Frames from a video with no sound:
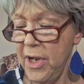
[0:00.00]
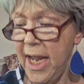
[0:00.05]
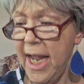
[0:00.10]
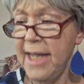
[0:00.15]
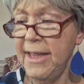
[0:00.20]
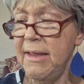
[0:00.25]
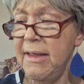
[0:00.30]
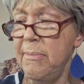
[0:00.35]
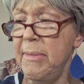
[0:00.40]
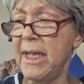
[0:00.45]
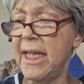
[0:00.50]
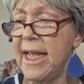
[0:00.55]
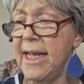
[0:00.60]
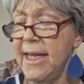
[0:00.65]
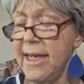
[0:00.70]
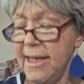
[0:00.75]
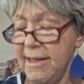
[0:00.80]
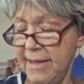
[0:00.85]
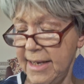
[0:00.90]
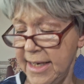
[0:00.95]
at the
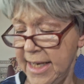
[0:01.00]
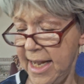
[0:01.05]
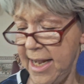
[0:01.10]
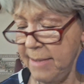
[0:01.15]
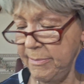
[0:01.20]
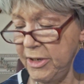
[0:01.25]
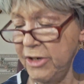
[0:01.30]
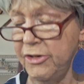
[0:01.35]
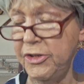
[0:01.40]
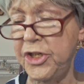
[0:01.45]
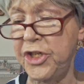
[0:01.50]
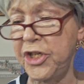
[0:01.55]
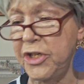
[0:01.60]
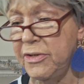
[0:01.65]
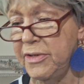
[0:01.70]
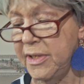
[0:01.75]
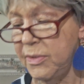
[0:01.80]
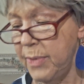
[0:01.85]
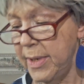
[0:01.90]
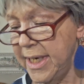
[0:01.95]
beginning of the game, you
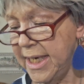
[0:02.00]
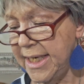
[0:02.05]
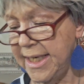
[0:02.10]
choose what